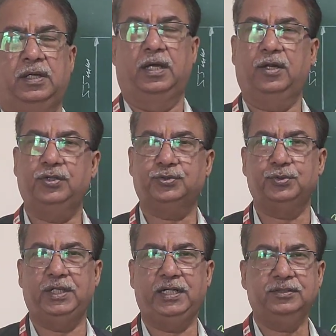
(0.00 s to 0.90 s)
Hello
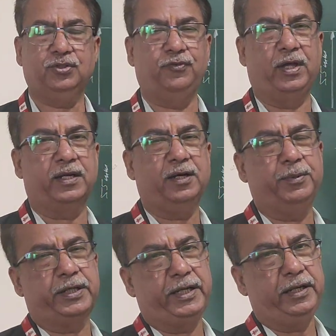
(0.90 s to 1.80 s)
students, so
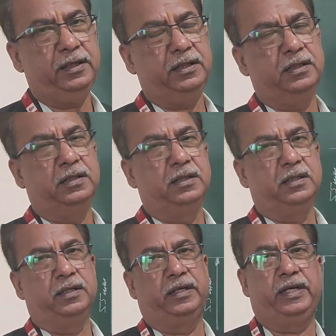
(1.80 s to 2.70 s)
welcome again.
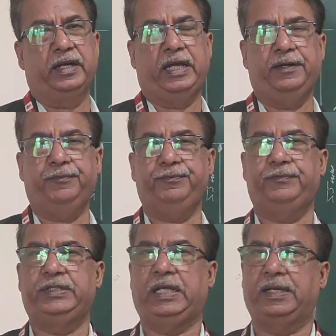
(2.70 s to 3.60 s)
Here I am
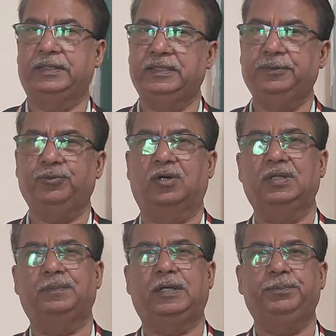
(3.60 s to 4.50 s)
with another
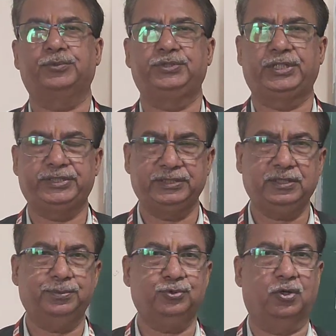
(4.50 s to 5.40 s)
problem on projections
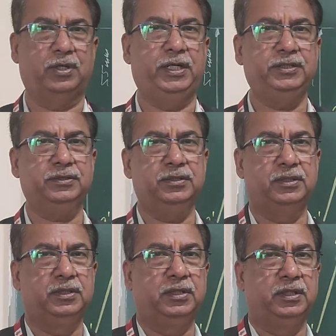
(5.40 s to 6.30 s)
of solids.
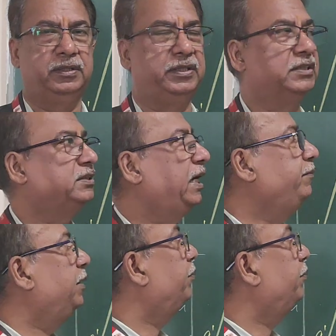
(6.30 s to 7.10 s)
This time the